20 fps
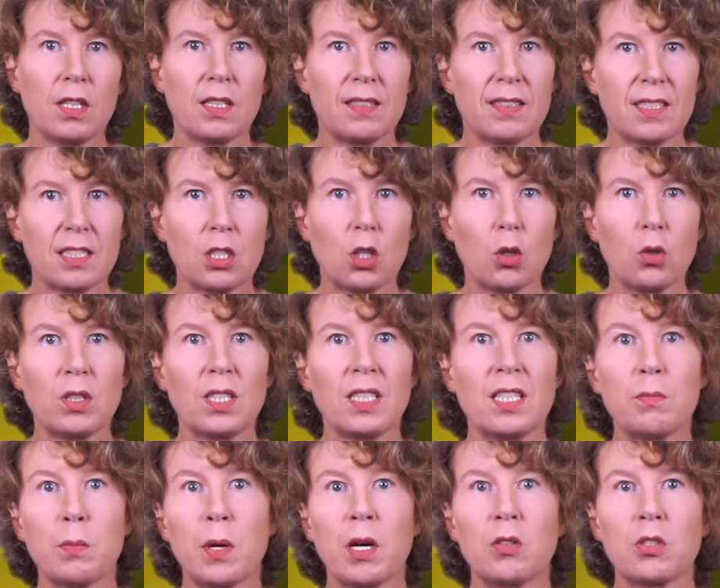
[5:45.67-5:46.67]
The total
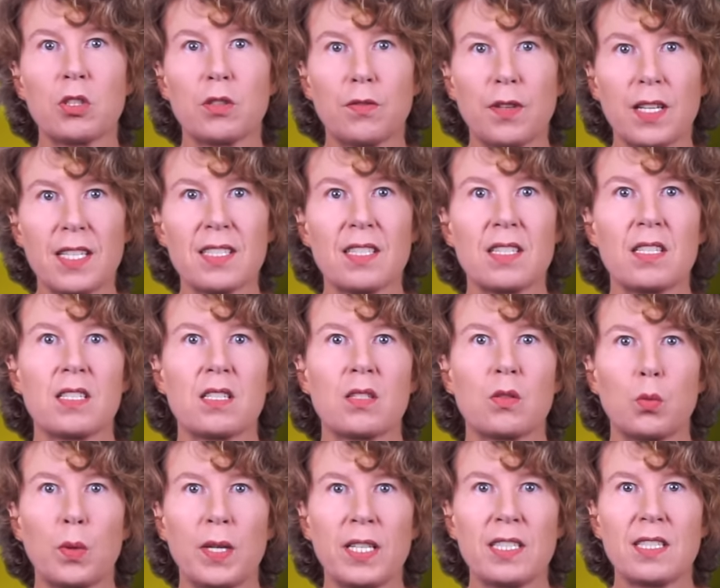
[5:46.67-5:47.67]
amount of hazardous
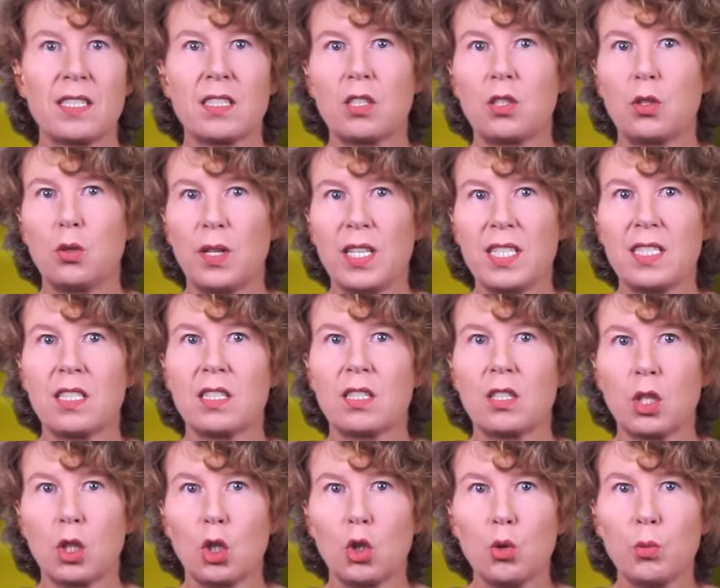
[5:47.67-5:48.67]
waste created
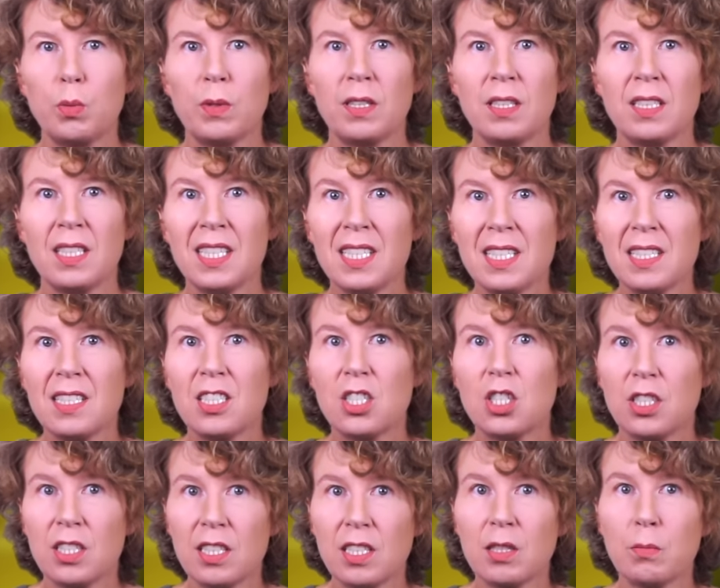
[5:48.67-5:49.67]
globally
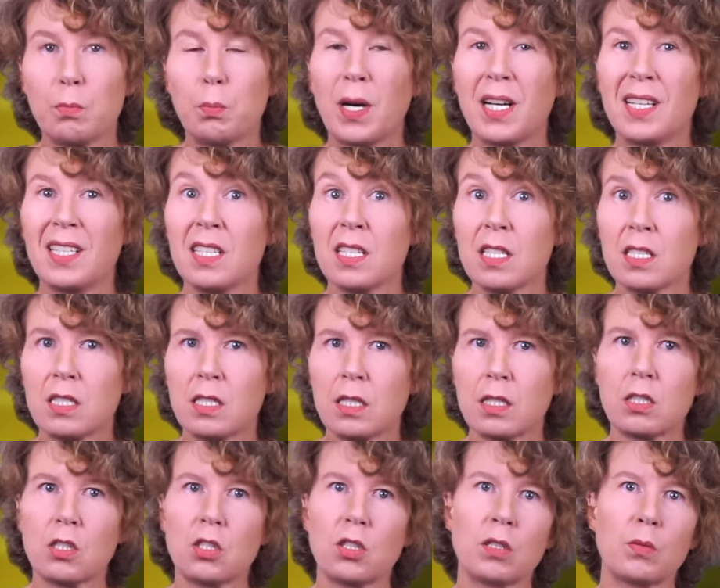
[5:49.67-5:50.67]
each year by
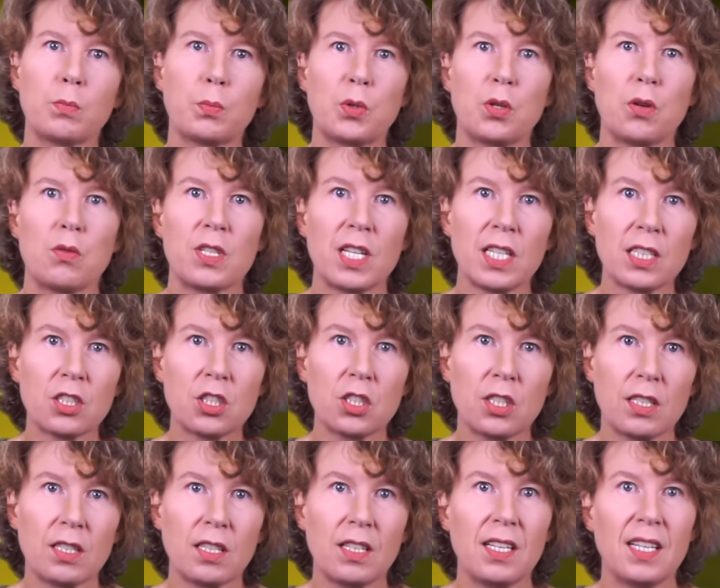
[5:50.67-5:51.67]
industrial
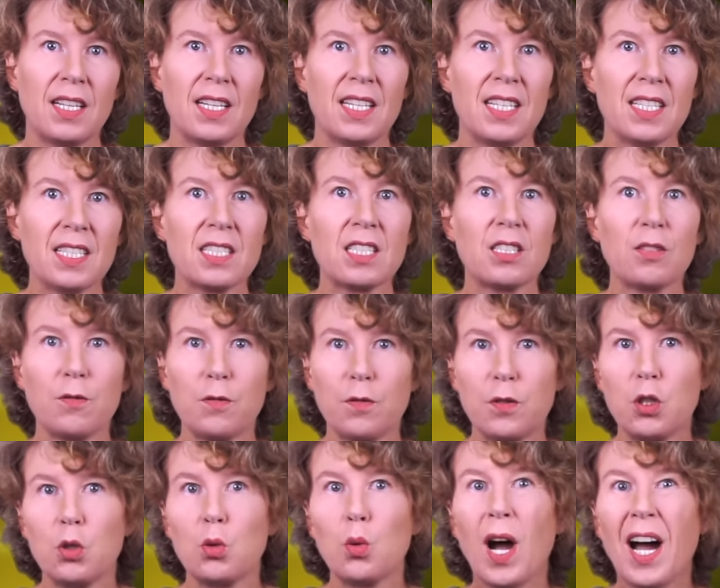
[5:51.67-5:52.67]
production is a
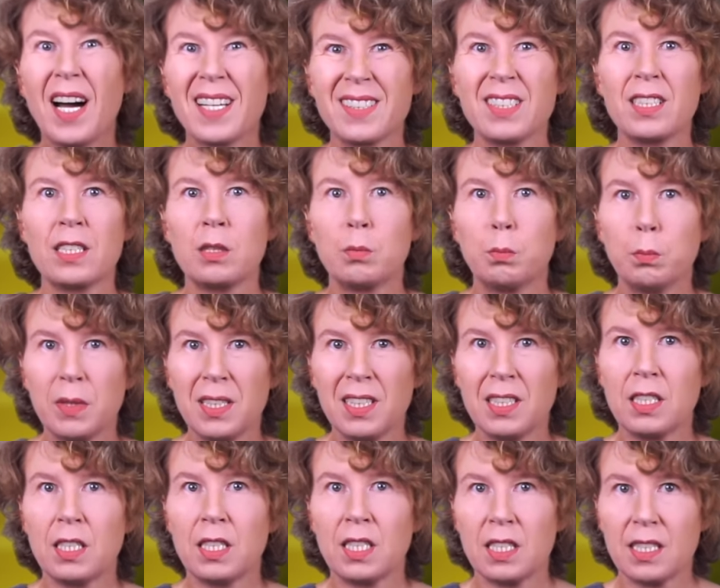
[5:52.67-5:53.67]
few hundred
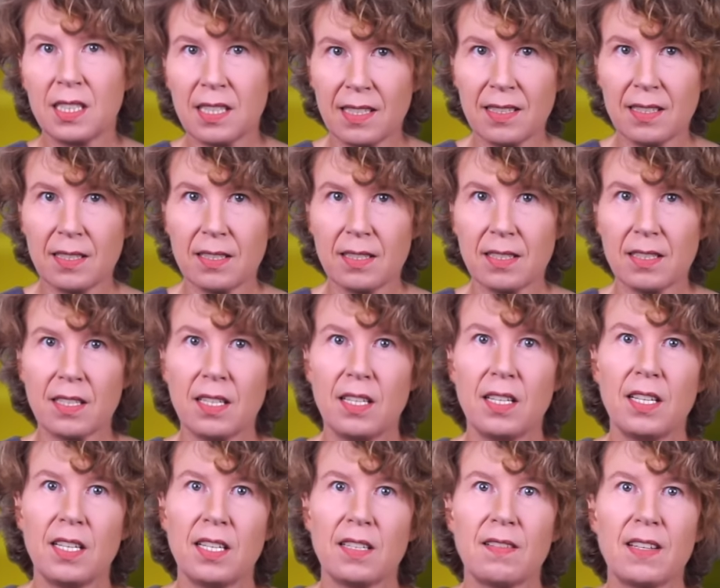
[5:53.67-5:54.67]
million tons.
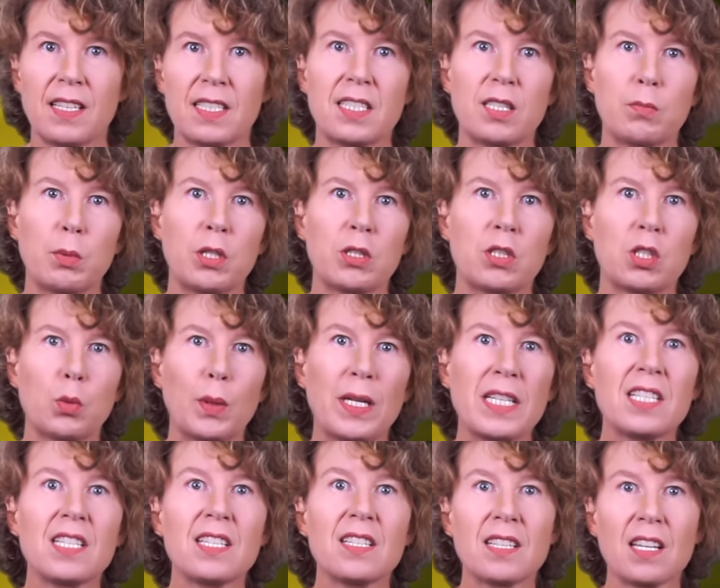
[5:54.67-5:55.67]
That's about
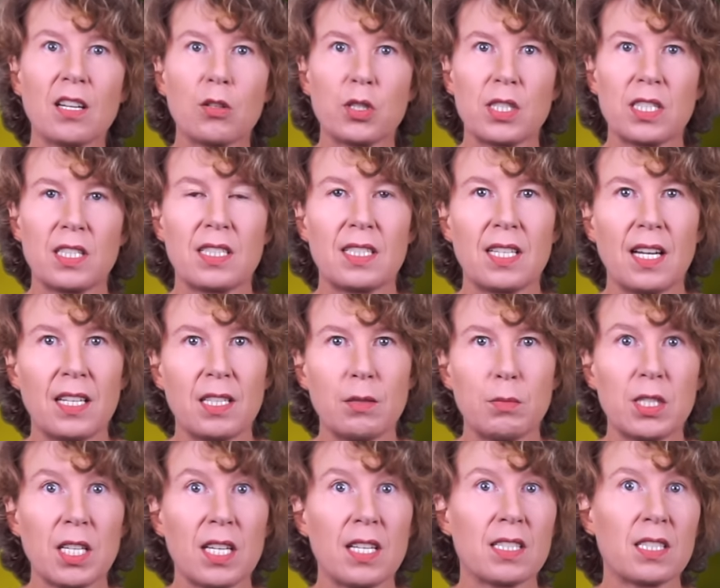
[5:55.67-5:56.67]
20,000
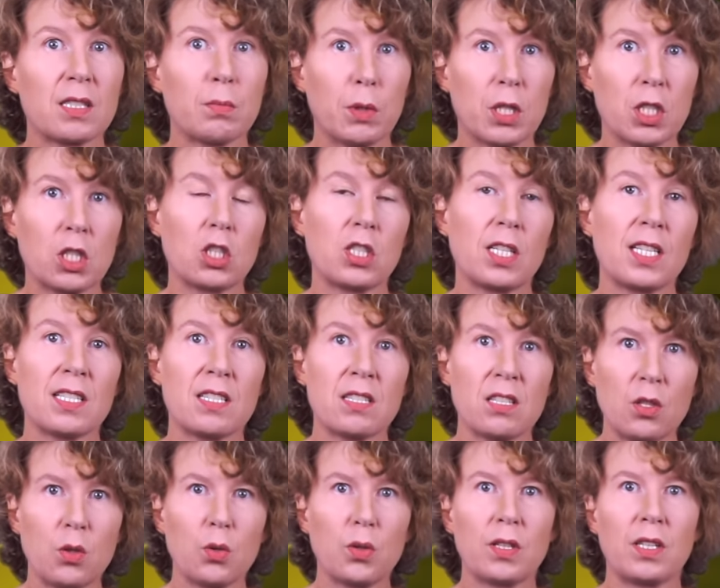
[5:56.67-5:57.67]
times as much as
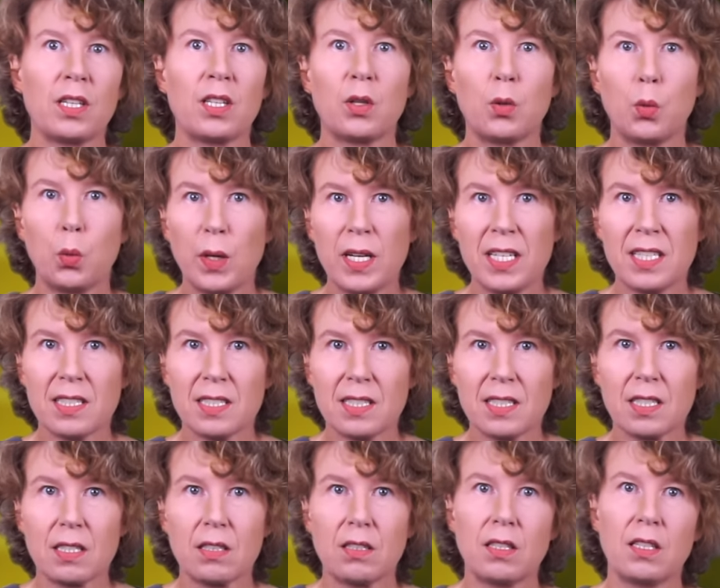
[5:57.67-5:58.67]
nuclear waste.